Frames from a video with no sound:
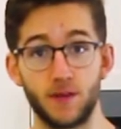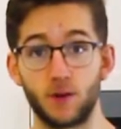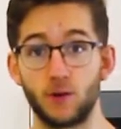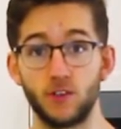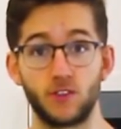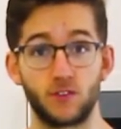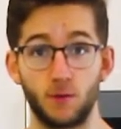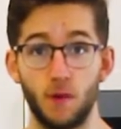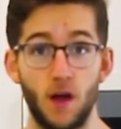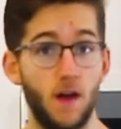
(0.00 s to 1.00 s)
minerals
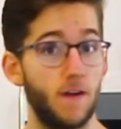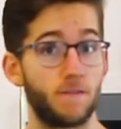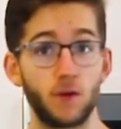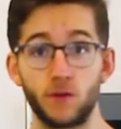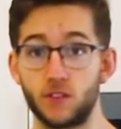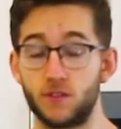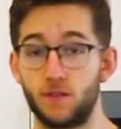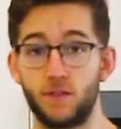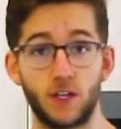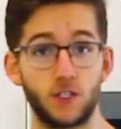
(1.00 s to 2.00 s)
from fruits,
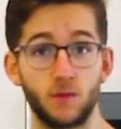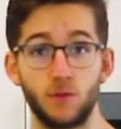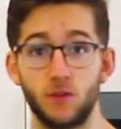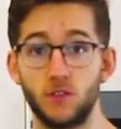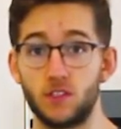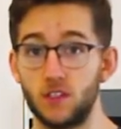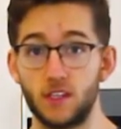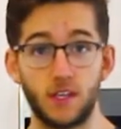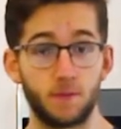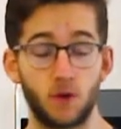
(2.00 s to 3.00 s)
vegetables,
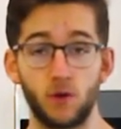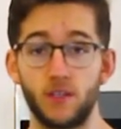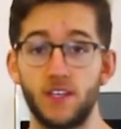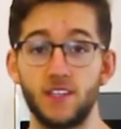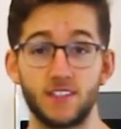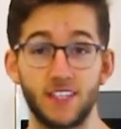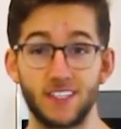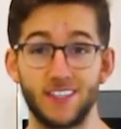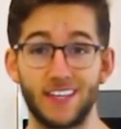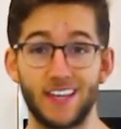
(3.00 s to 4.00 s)
lean proteins,
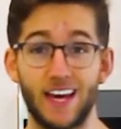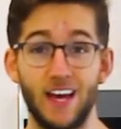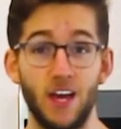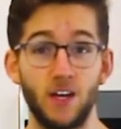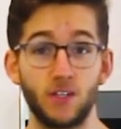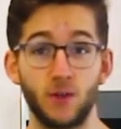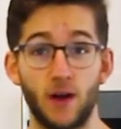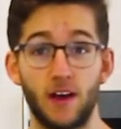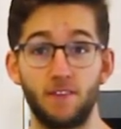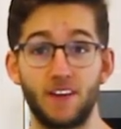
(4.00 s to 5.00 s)
things like that. So
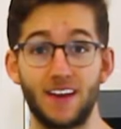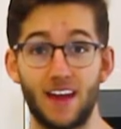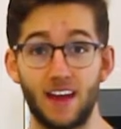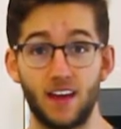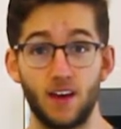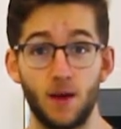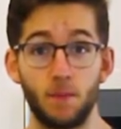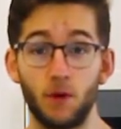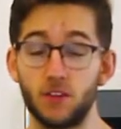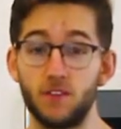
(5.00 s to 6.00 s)
having a
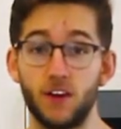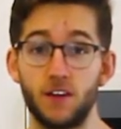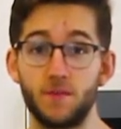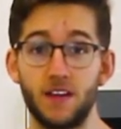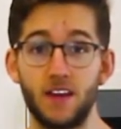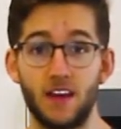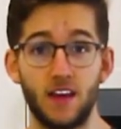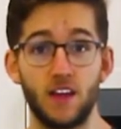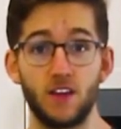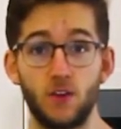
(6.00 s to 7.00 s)
multivitamin
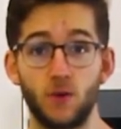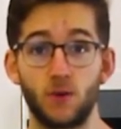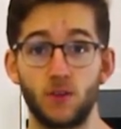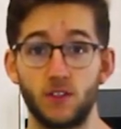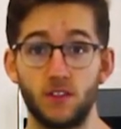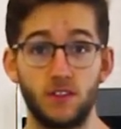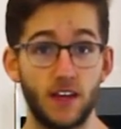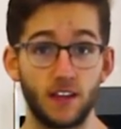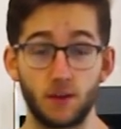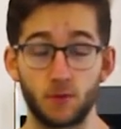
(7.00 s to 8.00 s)
in your
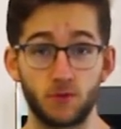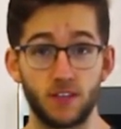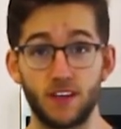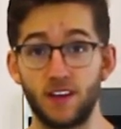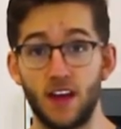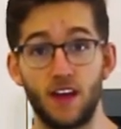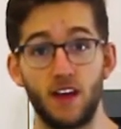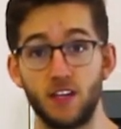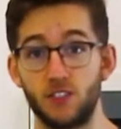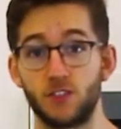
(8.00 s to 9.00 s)
daily routine
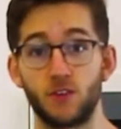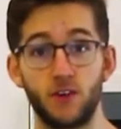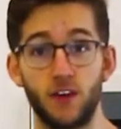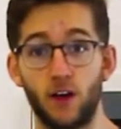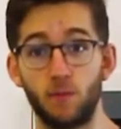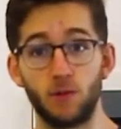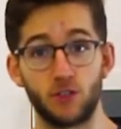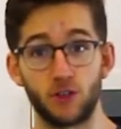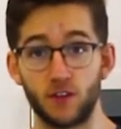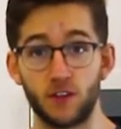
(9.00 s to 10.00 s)
is just going to help
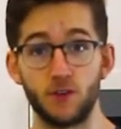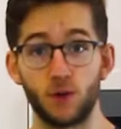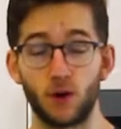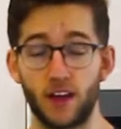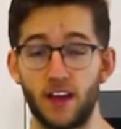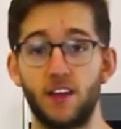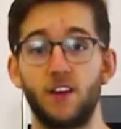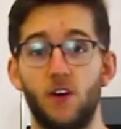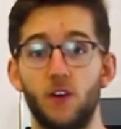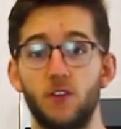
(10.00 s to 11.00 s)
ensure that you are
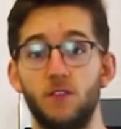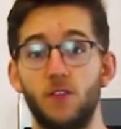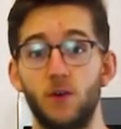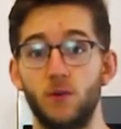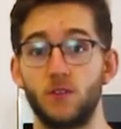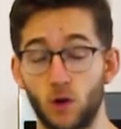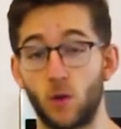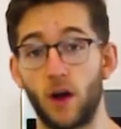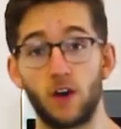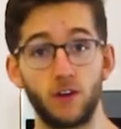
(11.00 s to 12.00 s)
hitting all of those
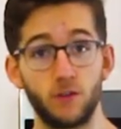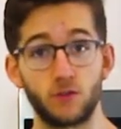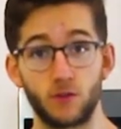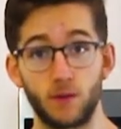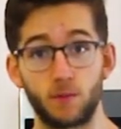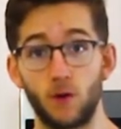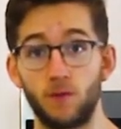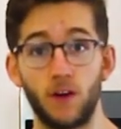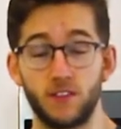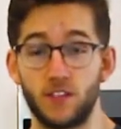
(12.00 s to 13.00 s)
required nutrient
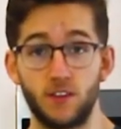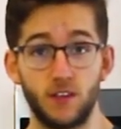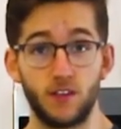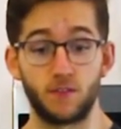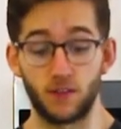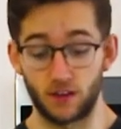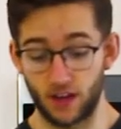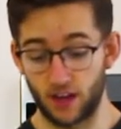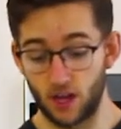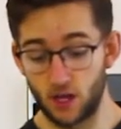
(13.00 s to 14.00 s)
profiles that you need for the
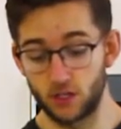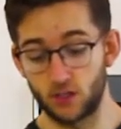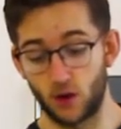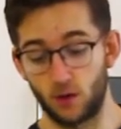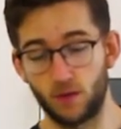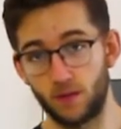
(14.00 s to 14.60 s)
day. So